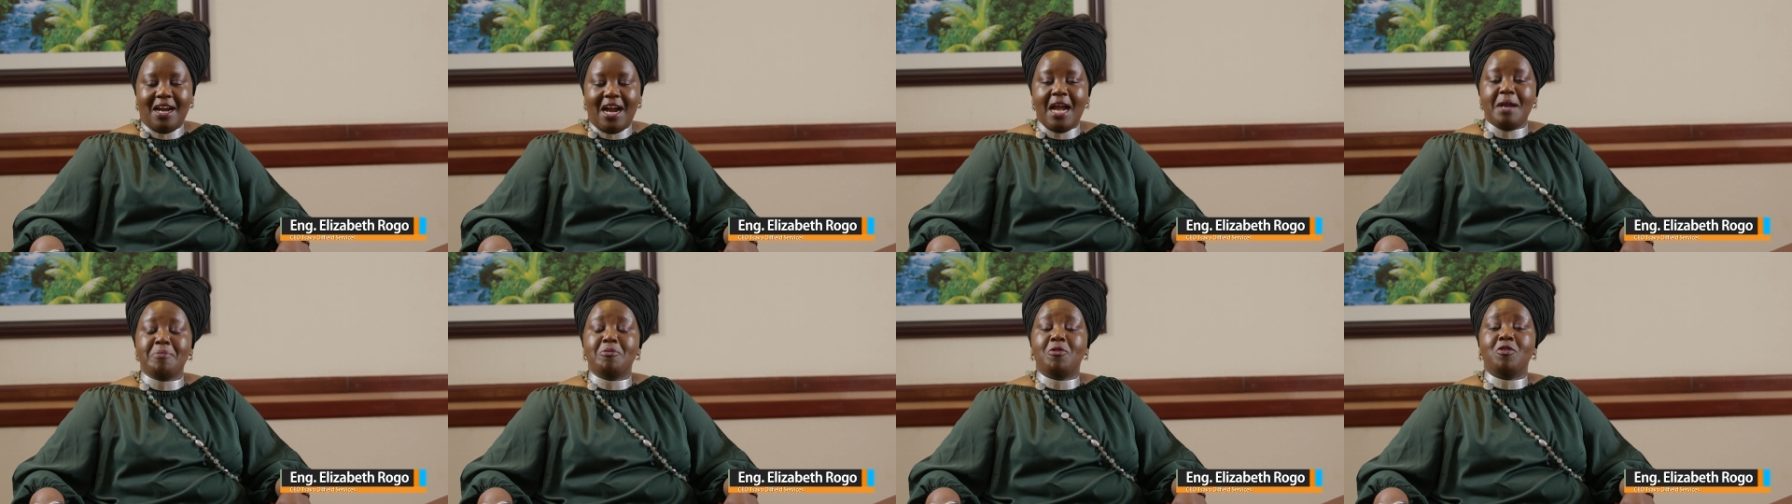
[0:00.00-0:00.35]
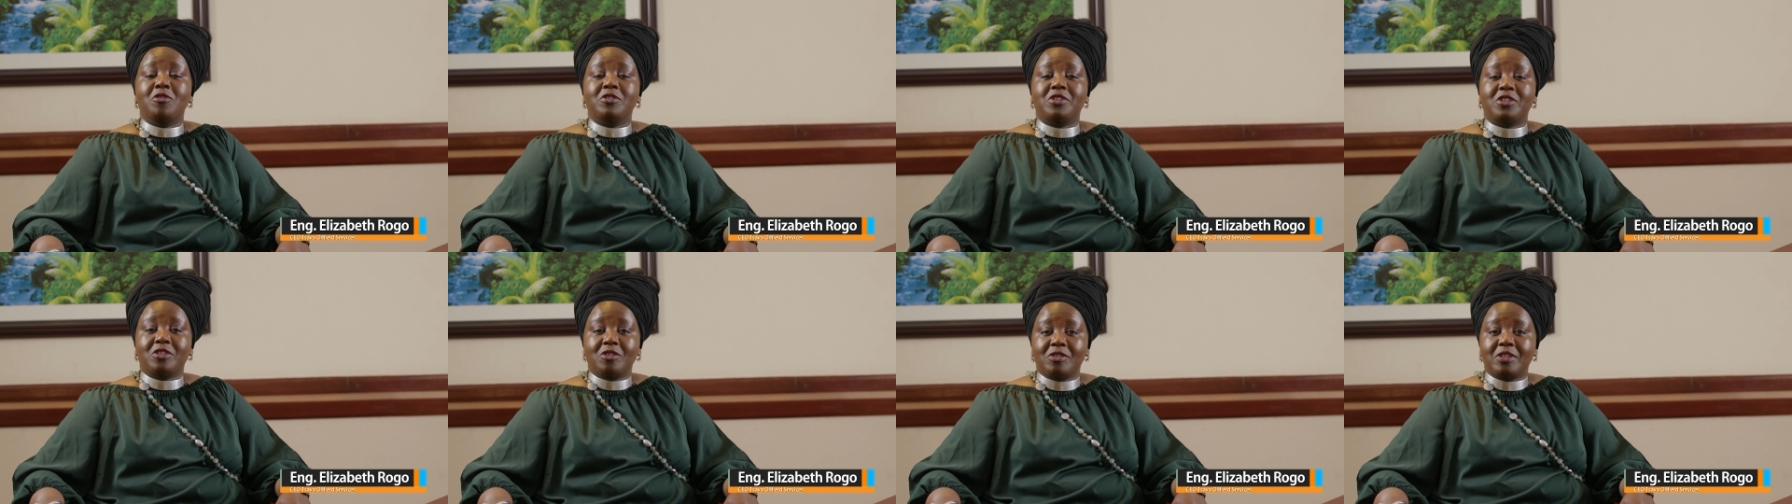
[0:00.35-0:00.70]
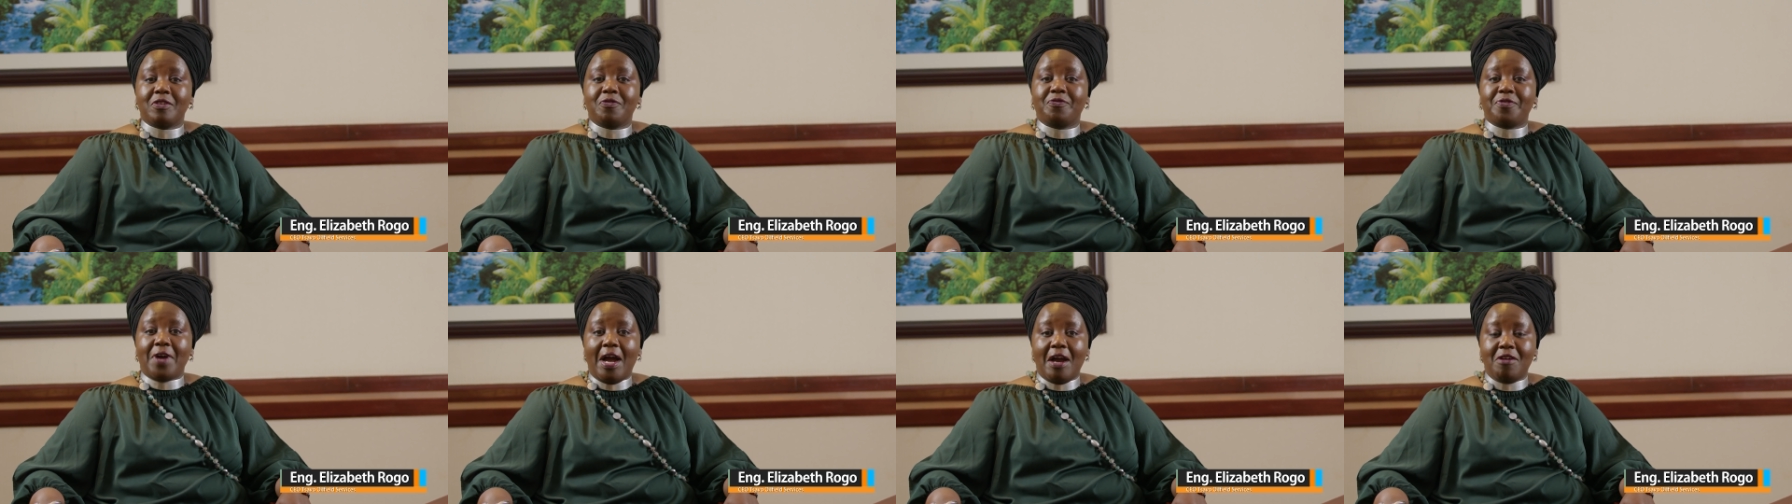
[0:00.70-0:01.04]
I'm also
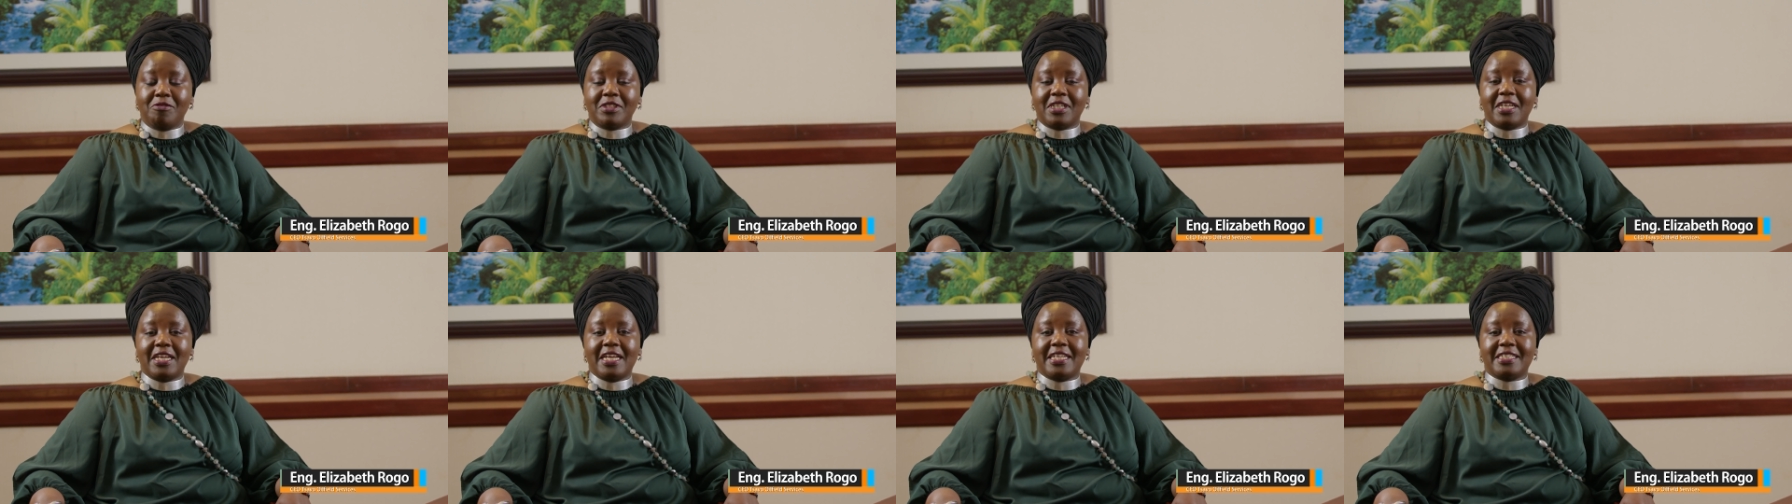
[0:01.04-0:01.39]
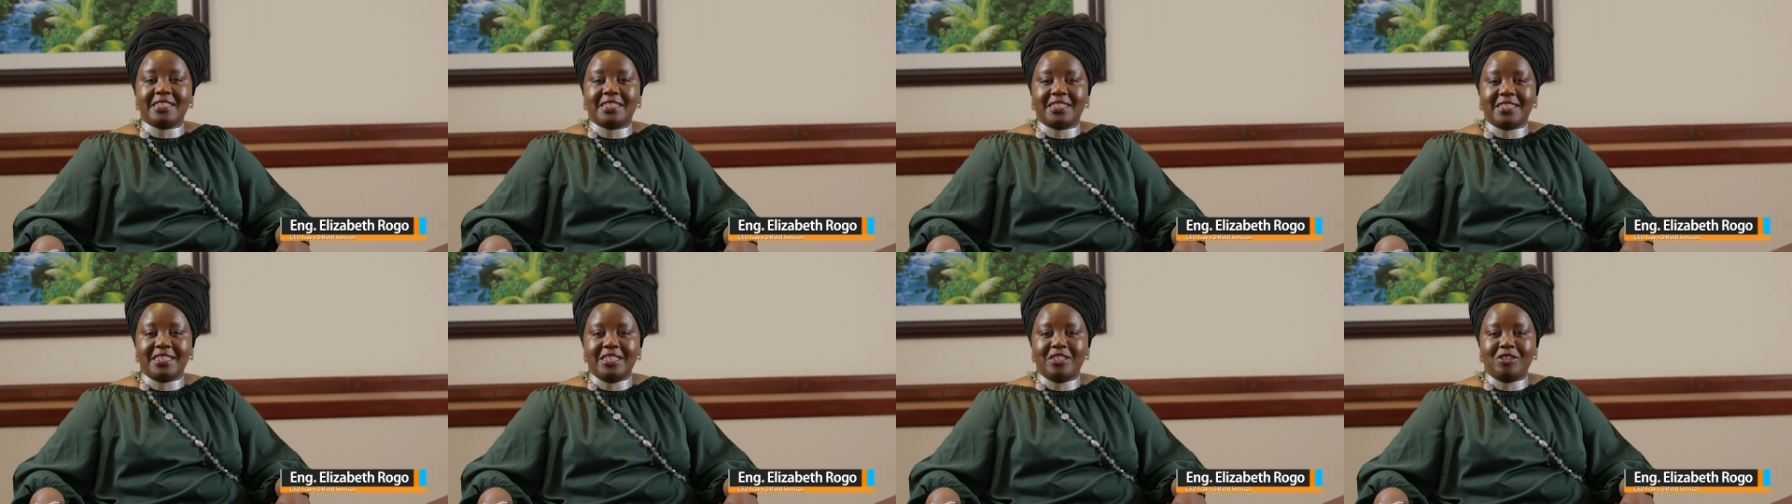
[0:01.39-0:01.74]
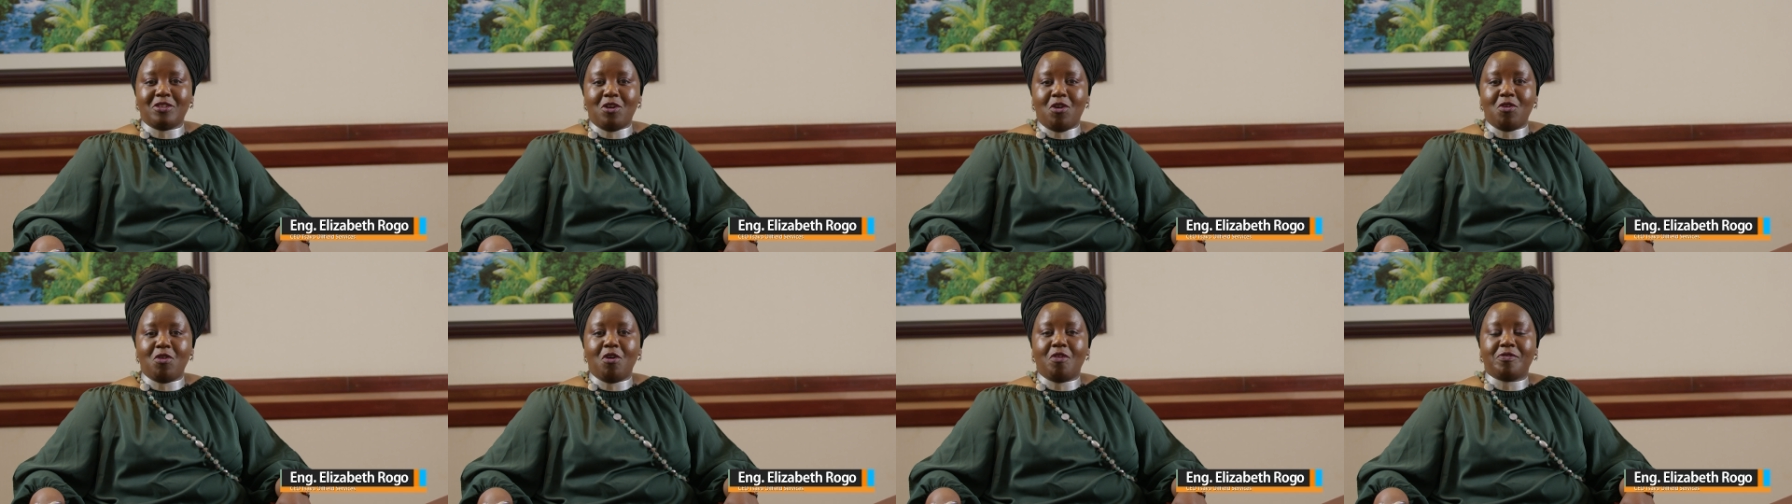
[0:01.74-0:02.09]
the founder and
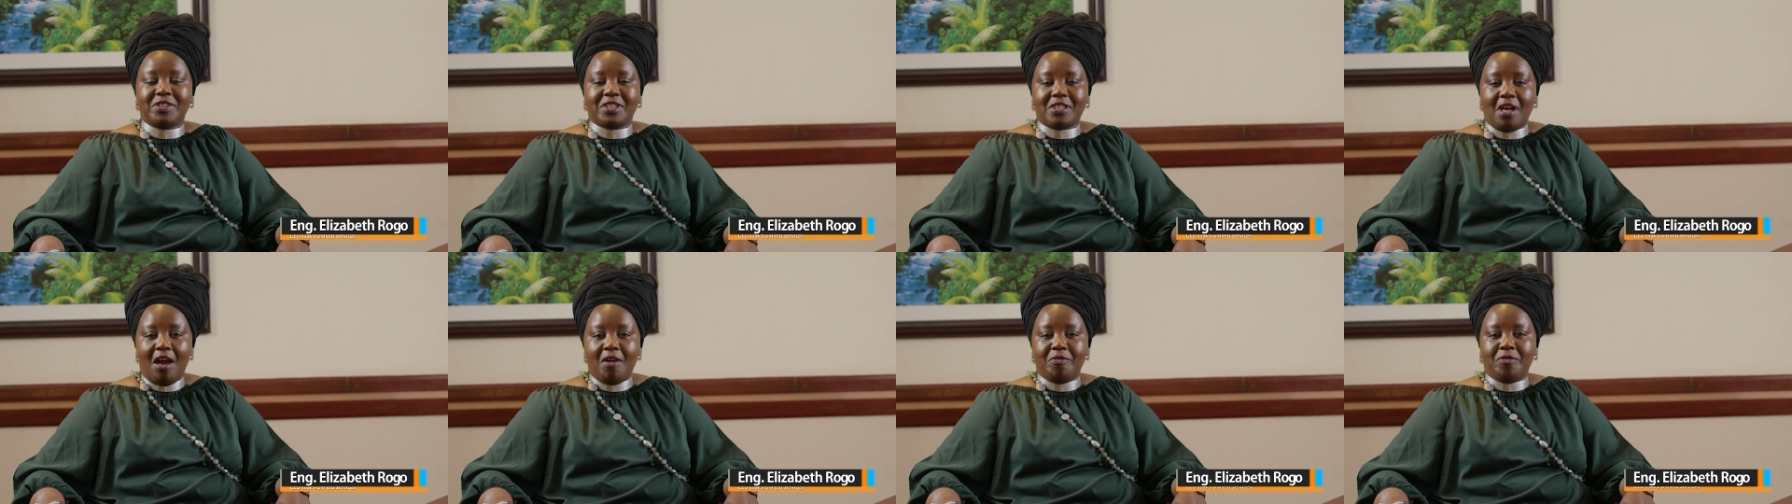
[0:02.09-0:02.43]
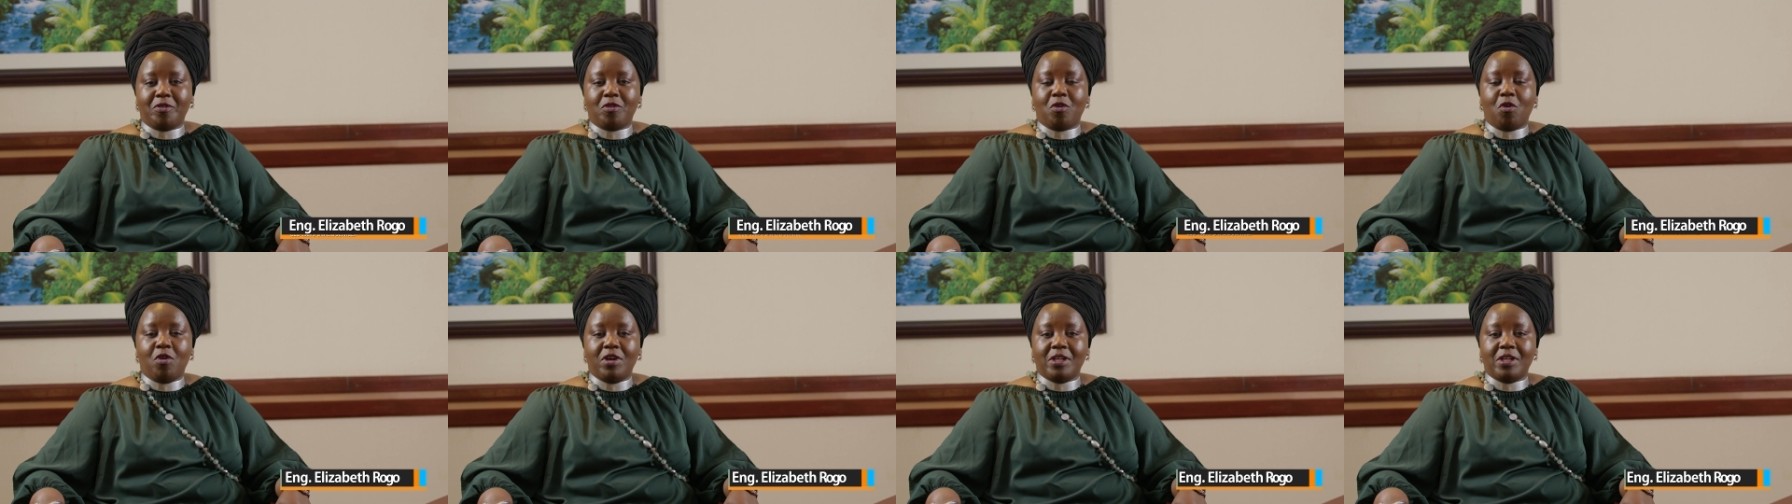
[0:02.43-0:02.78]
CEO of Tsavo